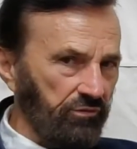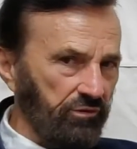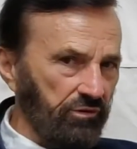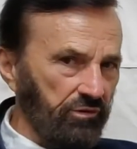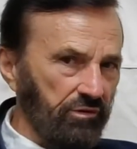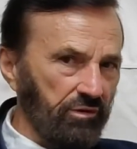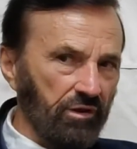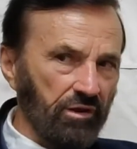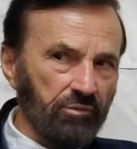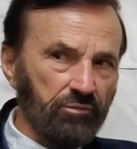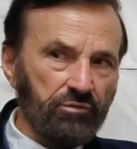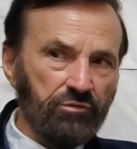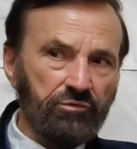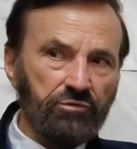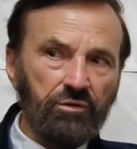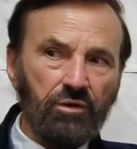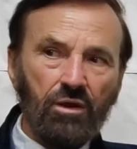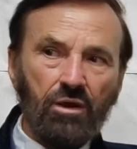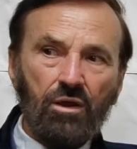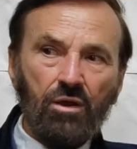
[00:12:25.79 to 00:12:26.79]
Davis.
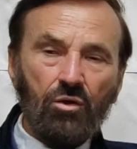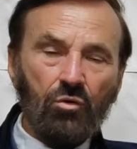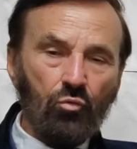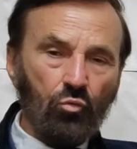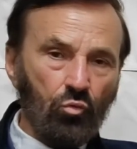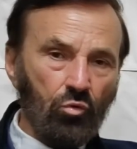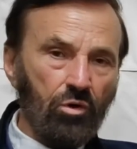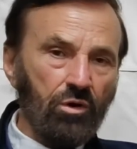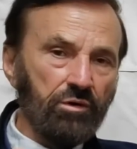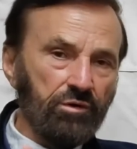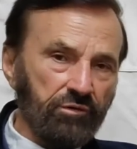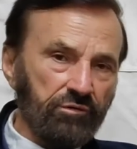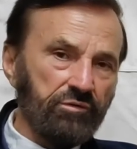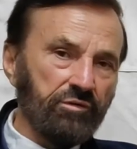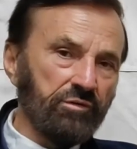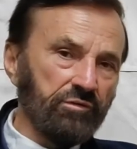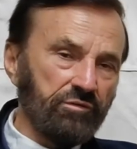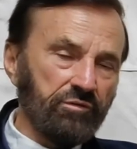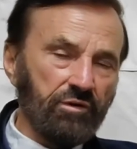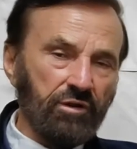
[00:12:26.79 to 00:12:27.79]
One is
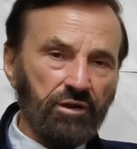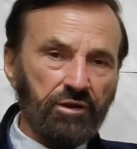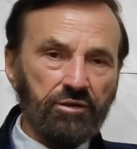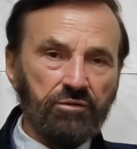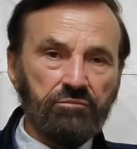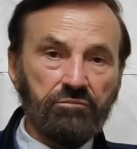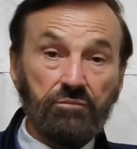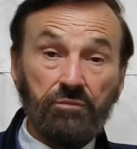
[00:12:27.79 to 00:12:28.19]
his name.